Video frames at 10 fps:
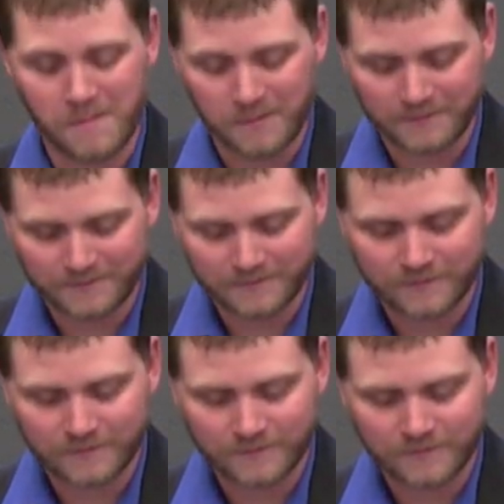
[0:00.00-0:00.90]

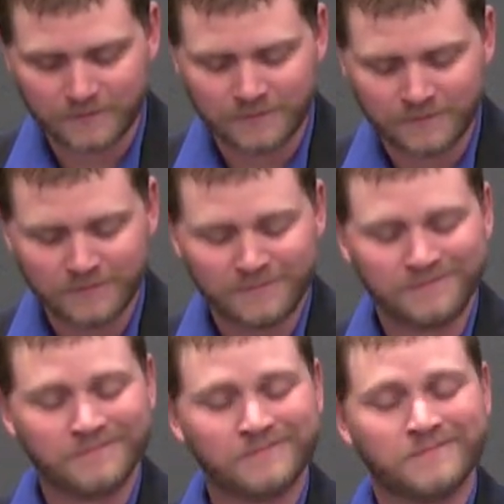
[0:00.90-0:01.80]

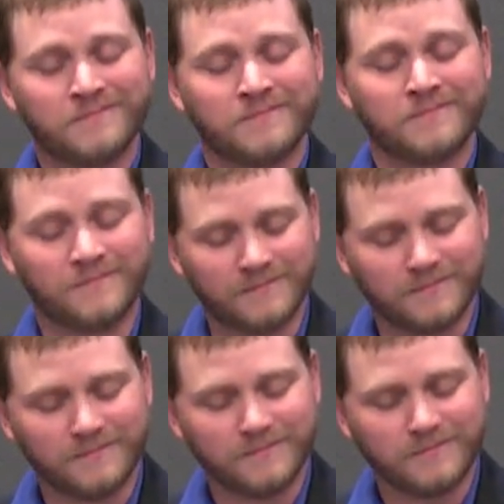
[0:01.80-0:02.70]

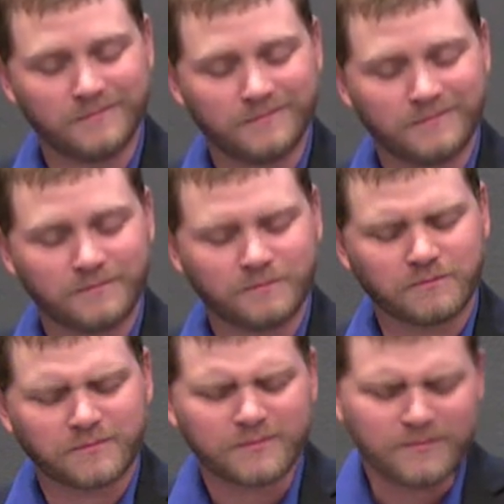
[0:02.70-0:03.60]

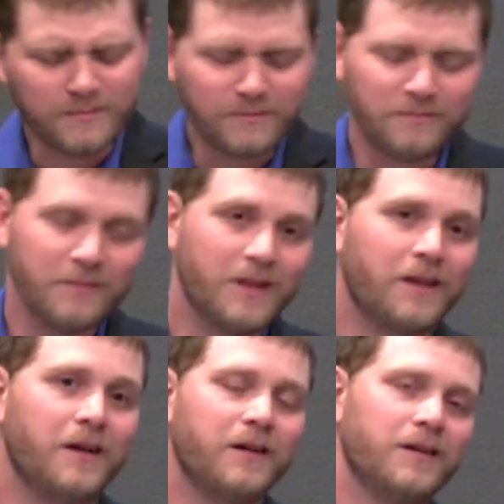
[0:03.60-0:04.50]

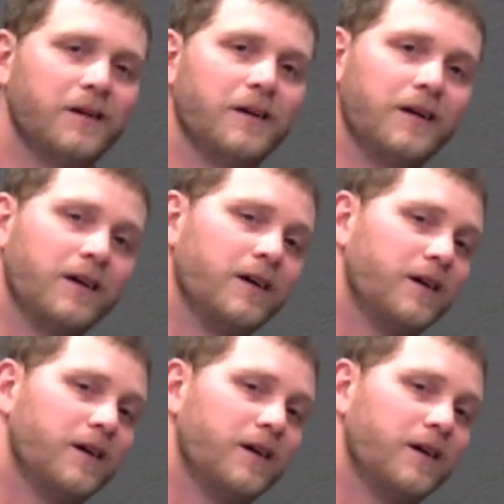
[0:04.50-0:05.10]
No one is speaking in this clip.